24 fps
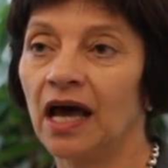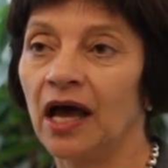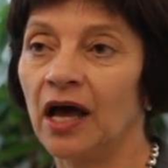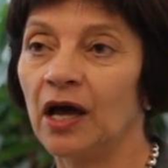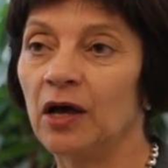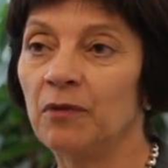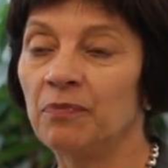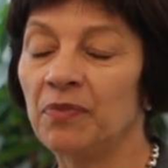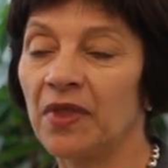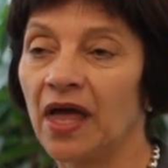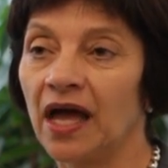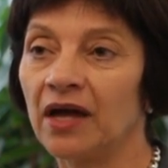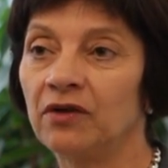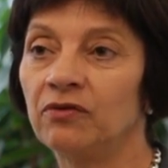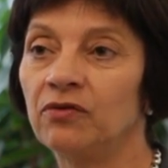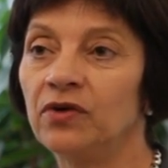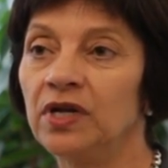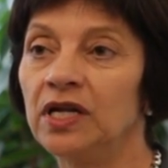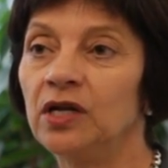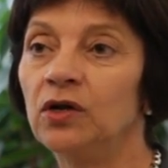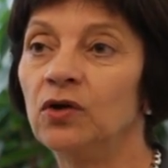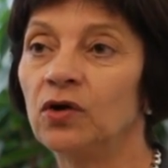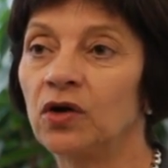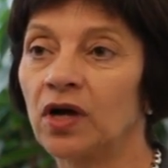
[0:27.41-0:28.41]
um, and
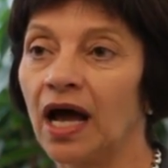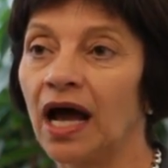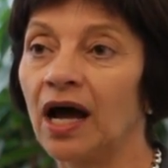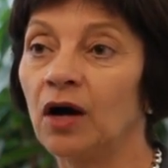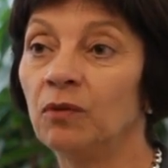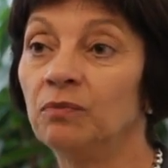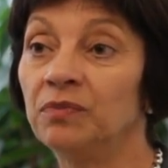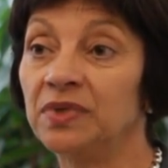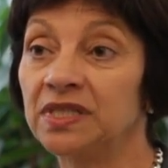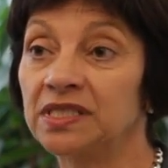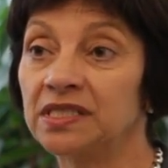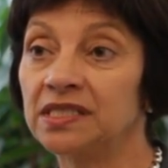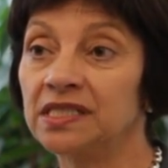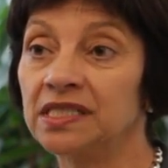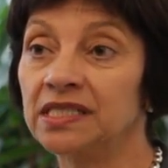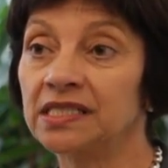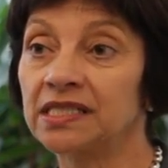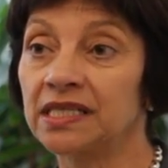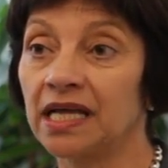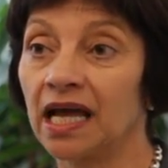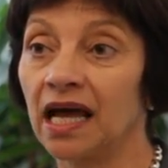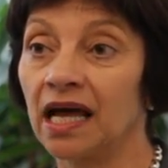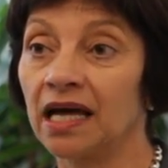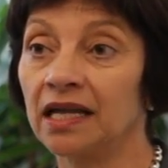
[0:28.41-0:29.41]
really look at how
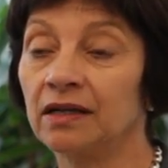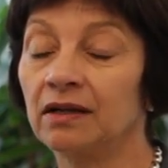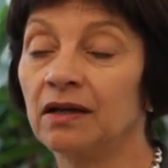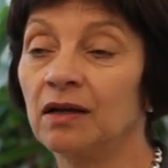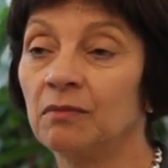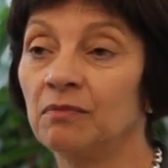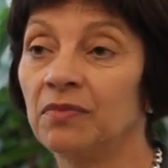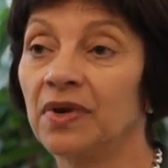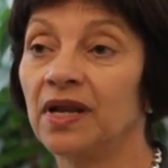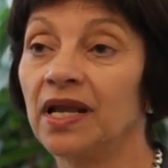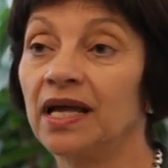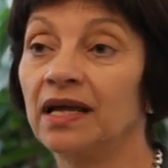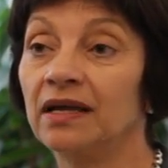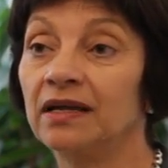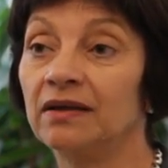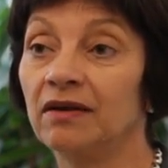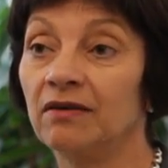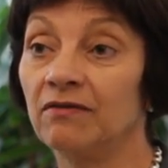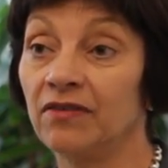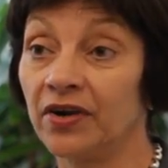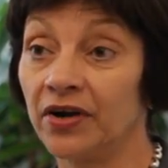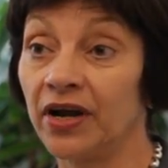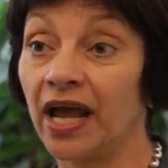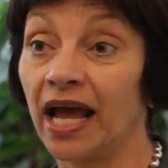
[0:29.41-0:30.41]
business can play
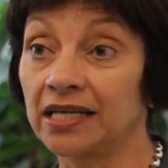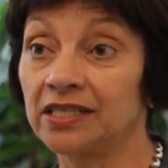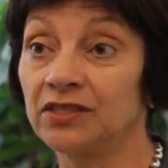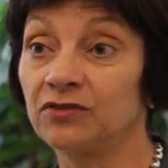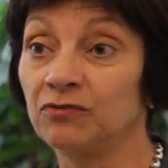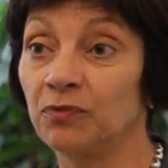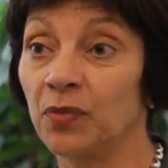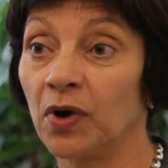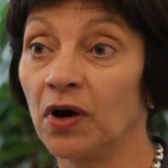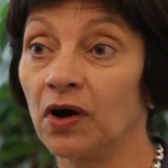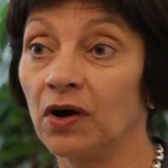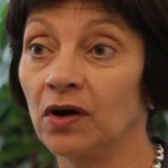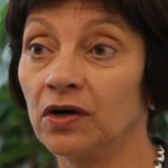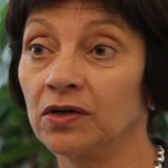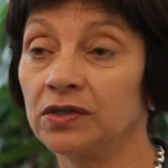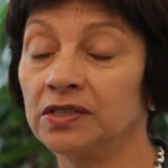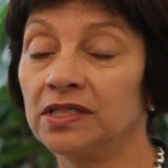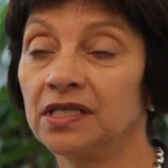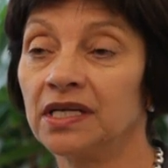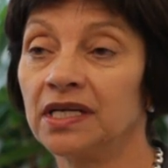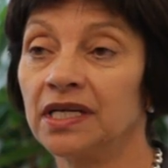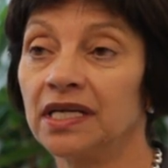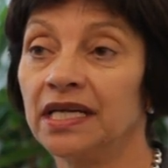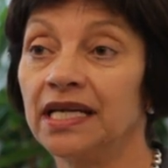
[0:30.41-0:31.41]
a very active
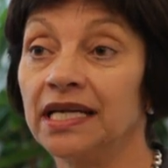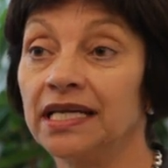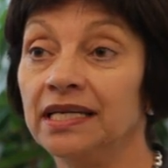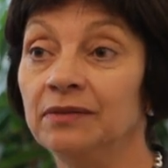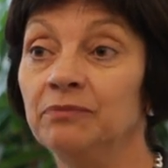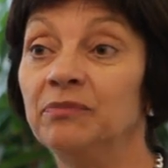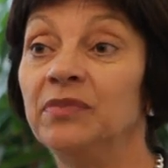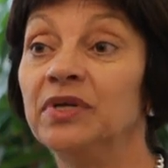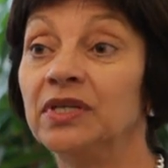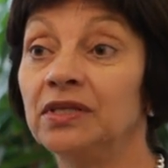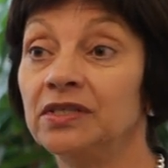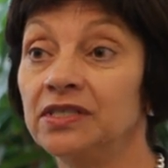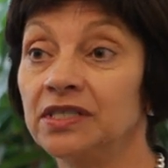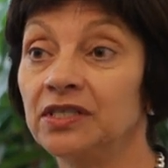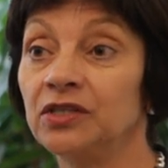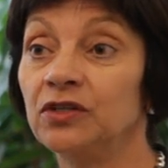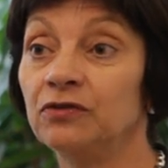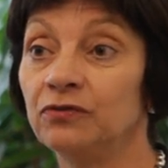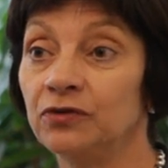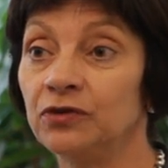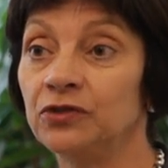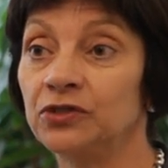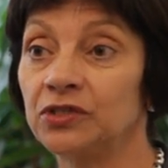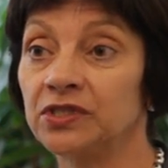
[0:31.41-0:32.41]
part in building the
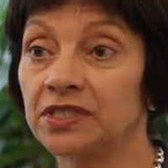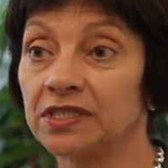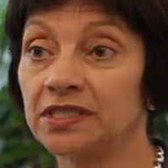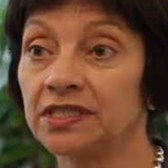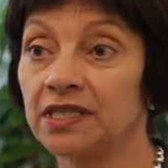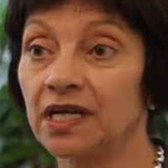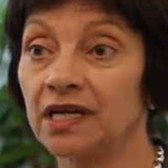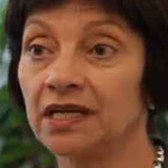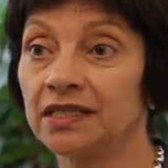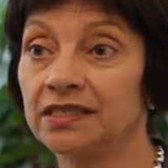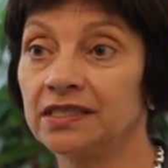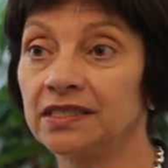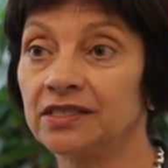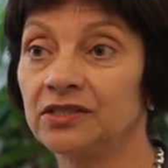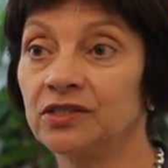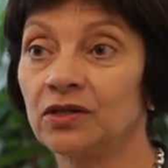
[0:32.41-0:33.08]
future society.